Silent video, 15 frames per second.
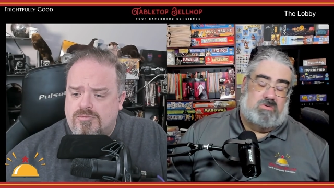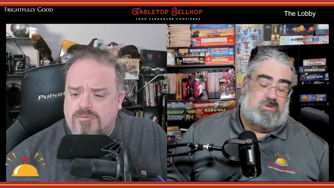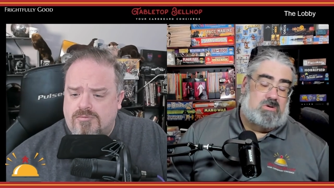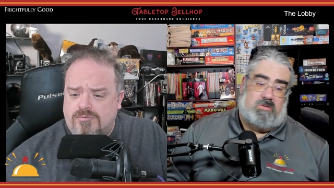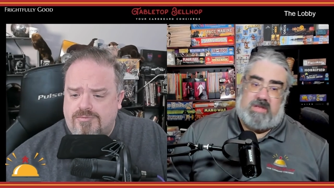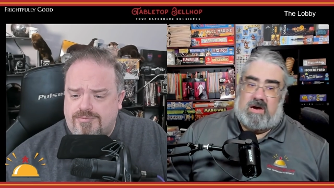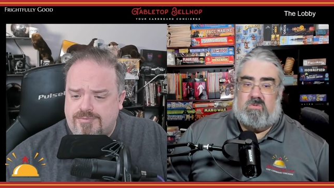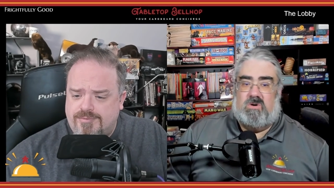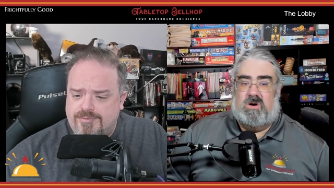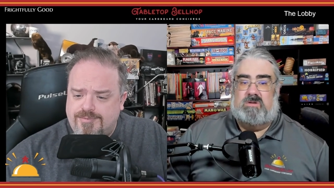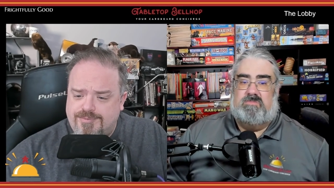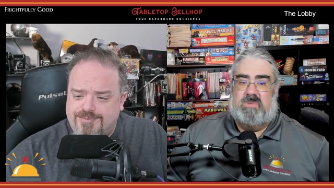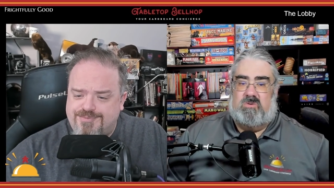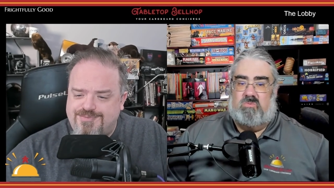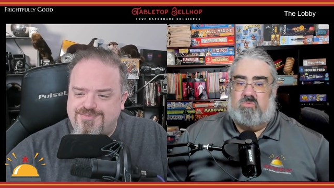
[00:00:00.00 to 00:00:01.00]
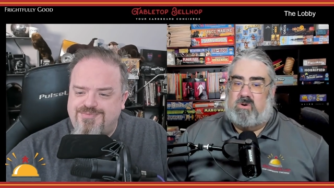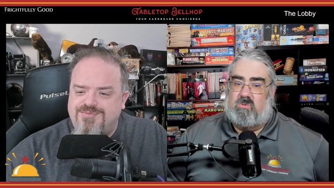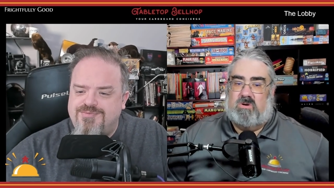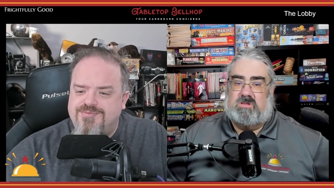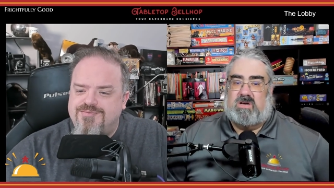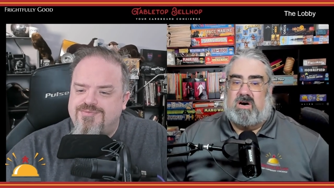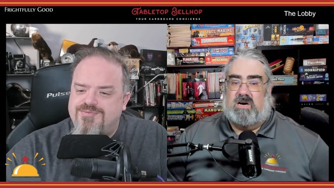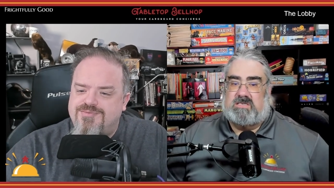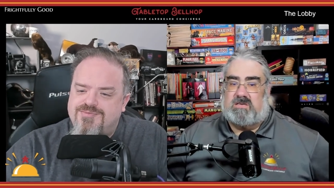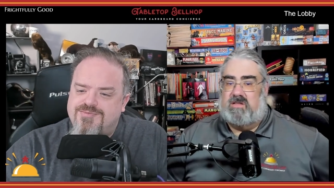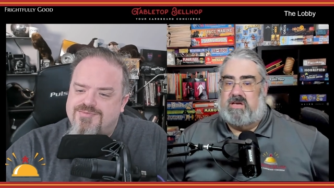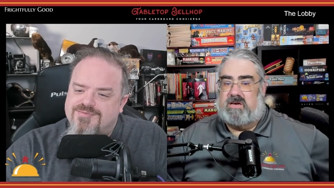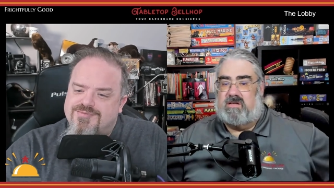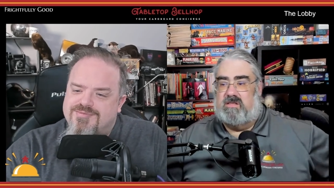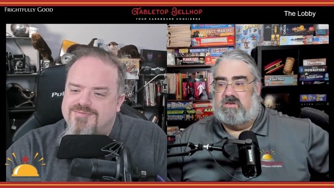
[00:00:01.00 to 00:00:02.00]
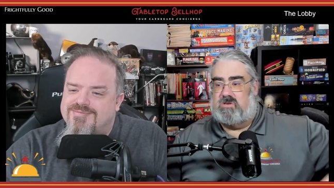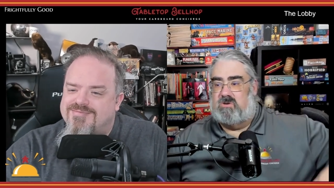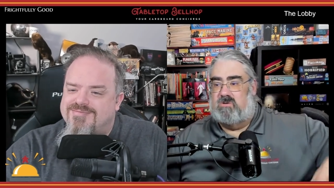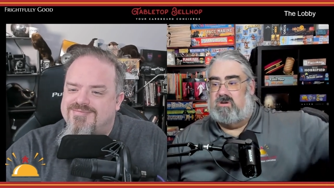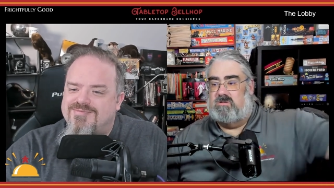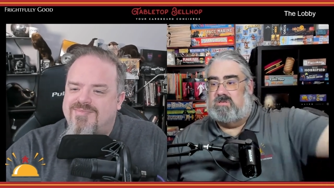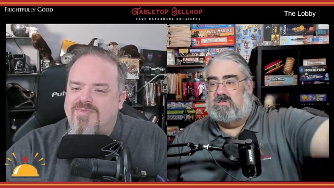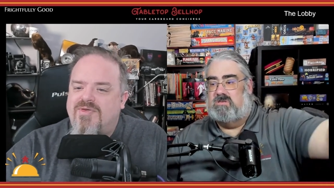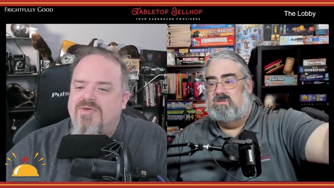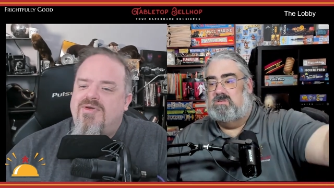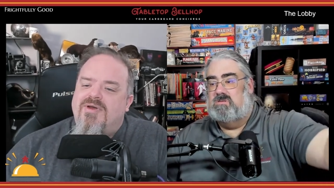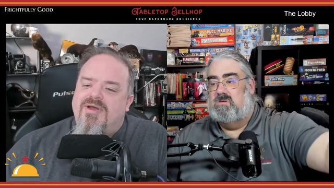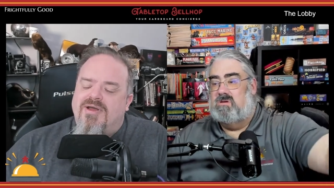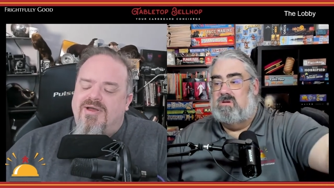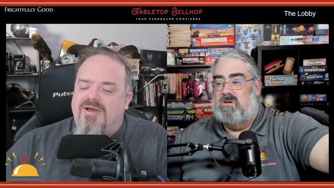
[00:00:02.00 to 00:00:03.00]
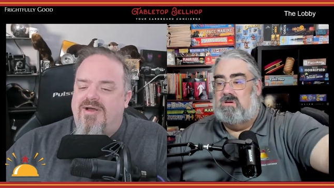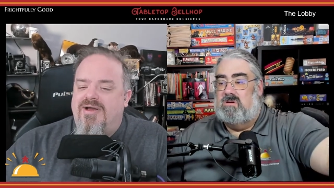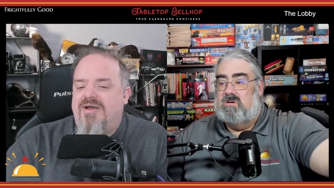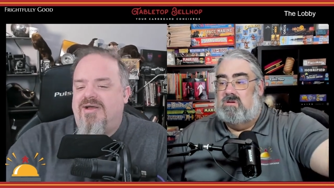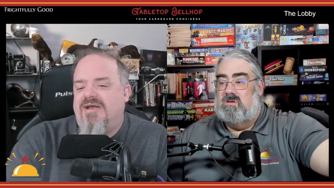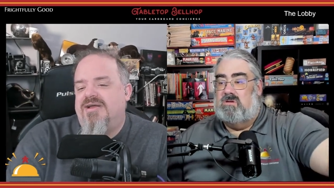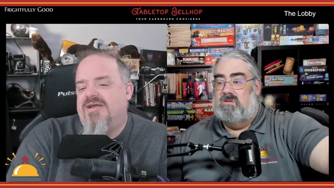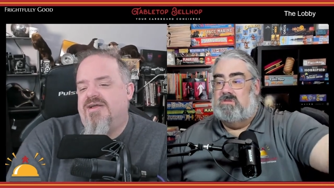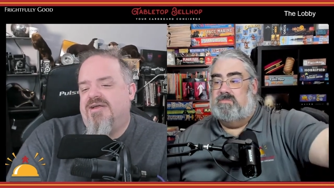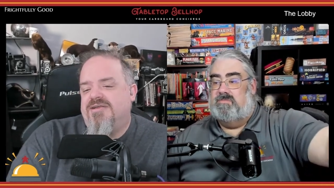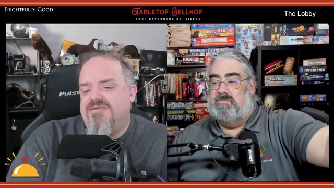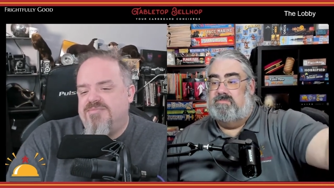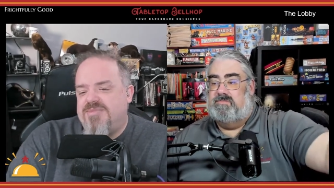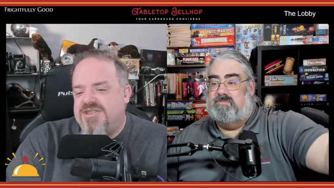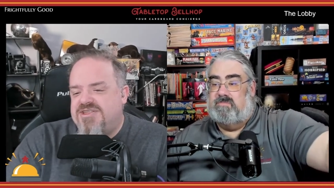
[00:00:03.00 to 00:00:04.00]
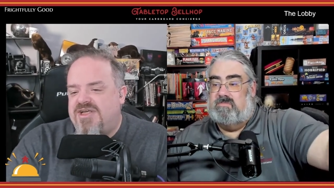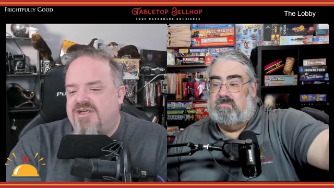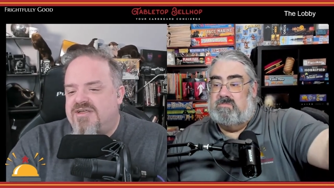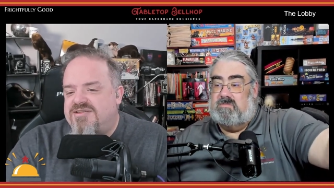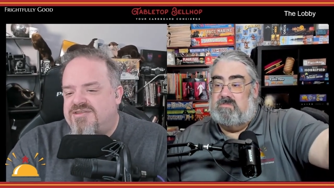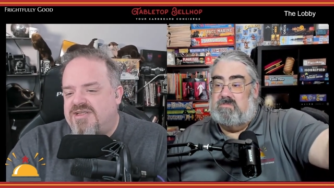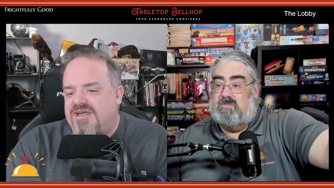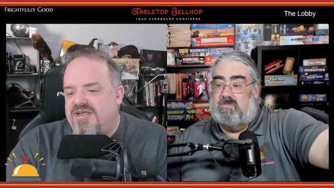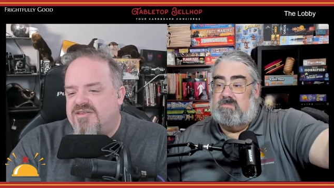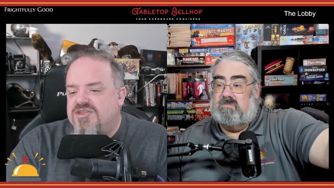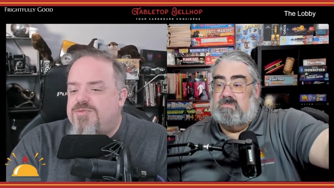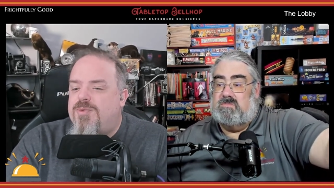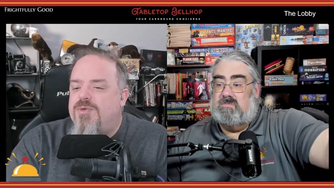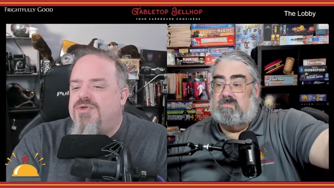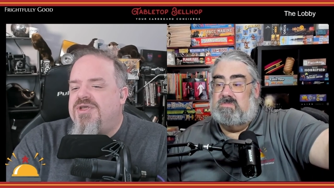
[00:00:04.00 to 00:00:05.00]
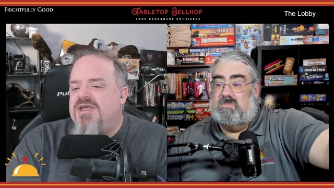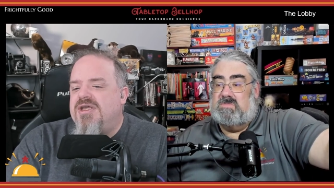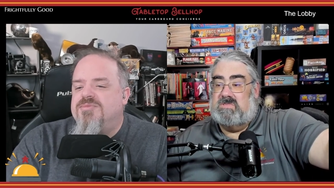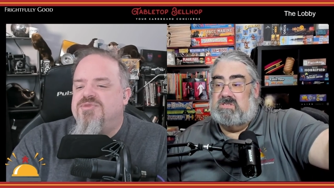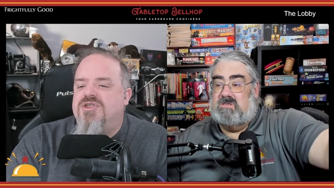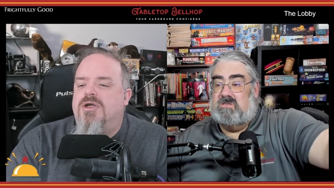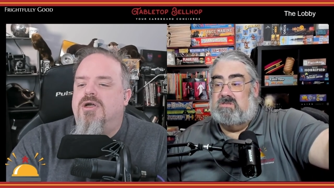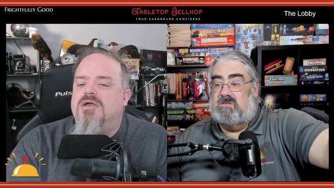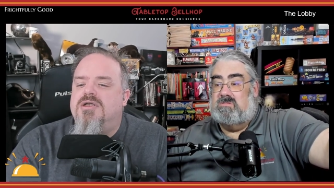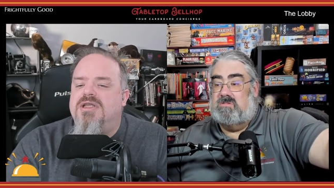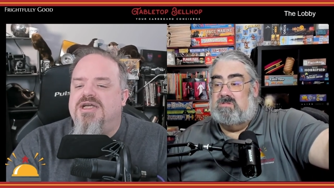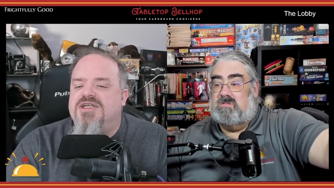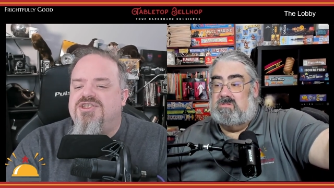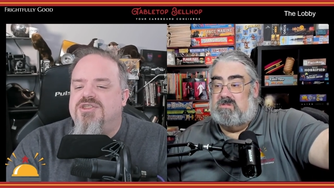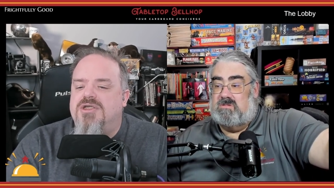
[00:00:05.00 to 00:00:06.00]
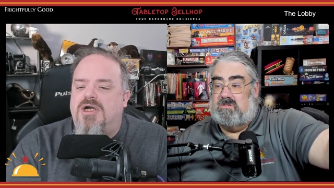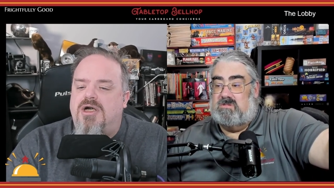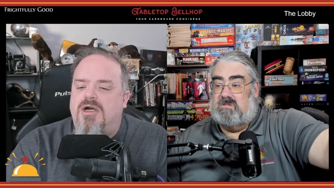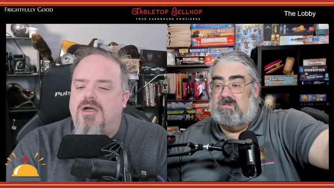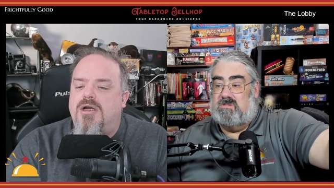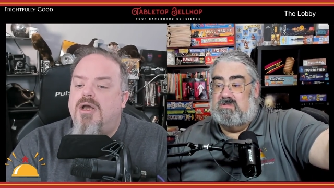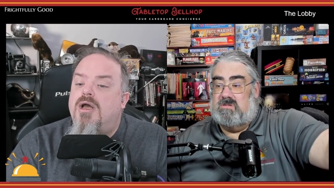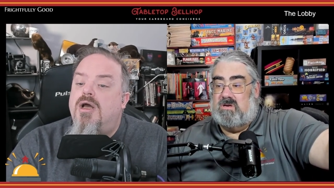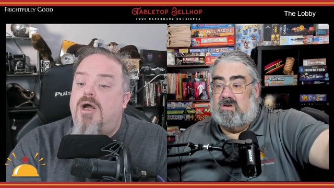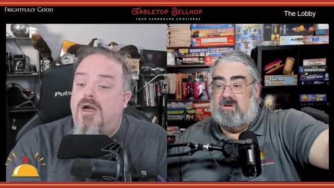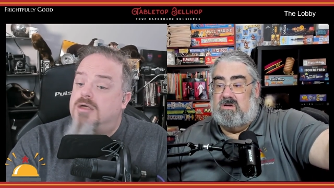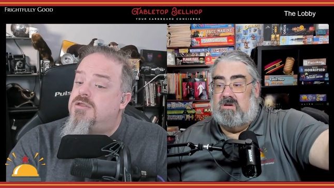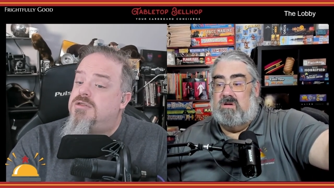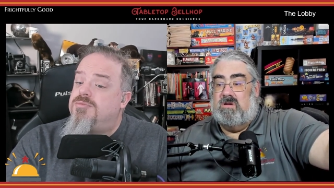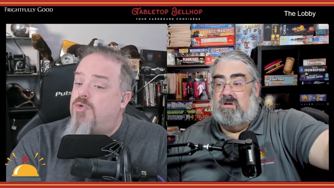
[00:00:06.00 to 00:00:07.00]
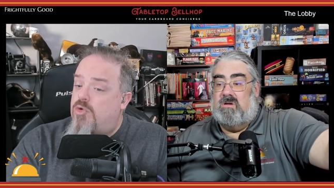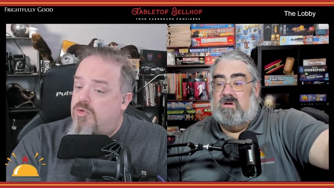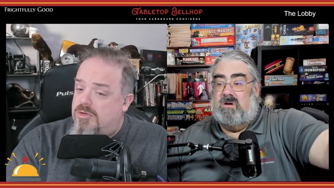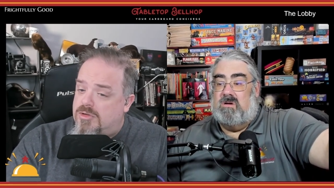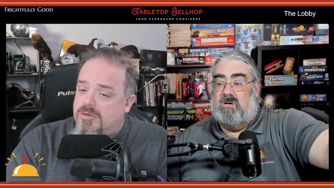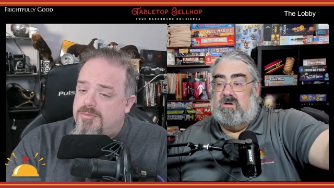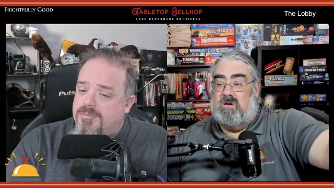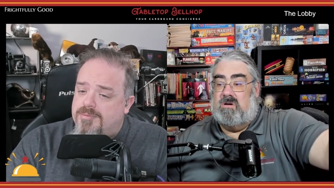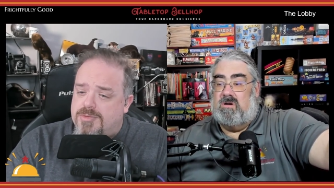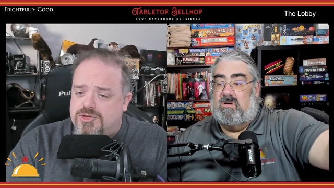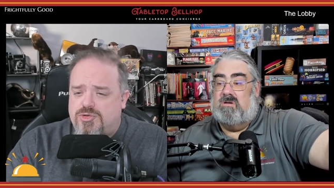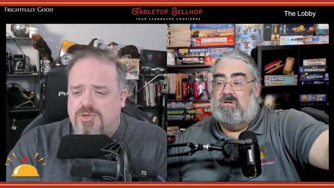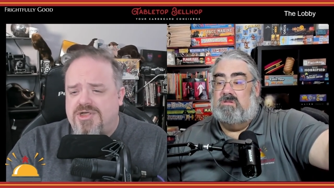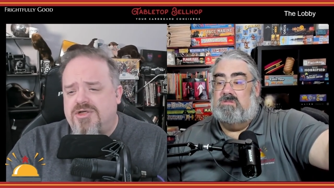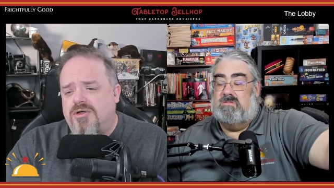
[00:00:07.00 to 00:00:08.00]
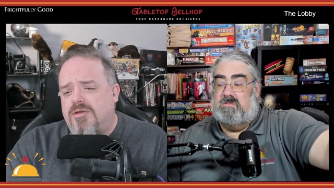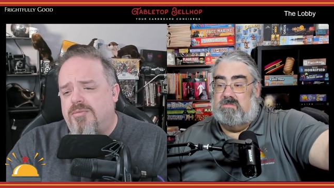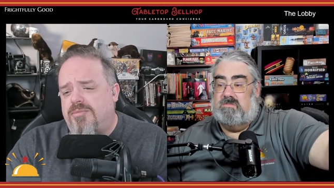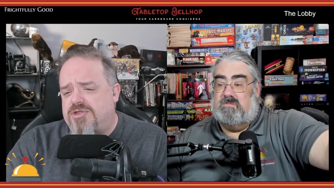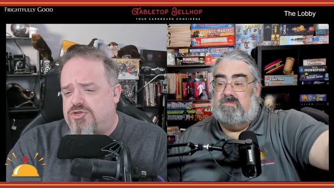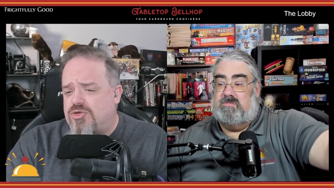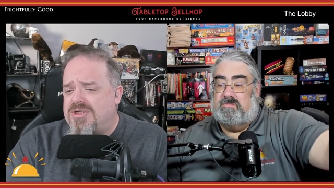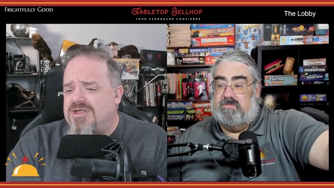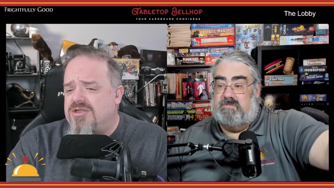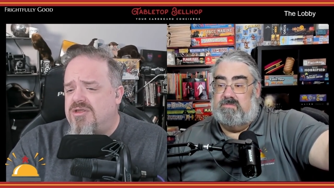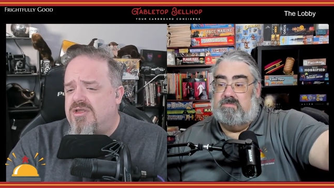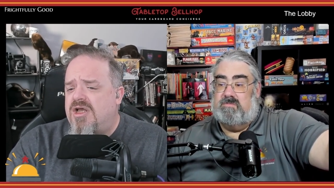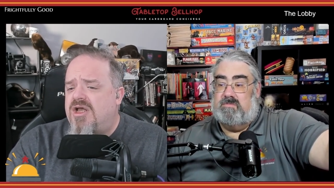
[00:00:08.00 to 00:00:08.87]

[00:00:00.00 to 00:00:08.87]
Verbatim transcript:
Speaker 1: don't know that
Speaker 2: one, but we will toss a link in the show notes. Uh, and Major Gill is saying the spooky games in our collection are Arkham Horror, Betrayal, Betrayal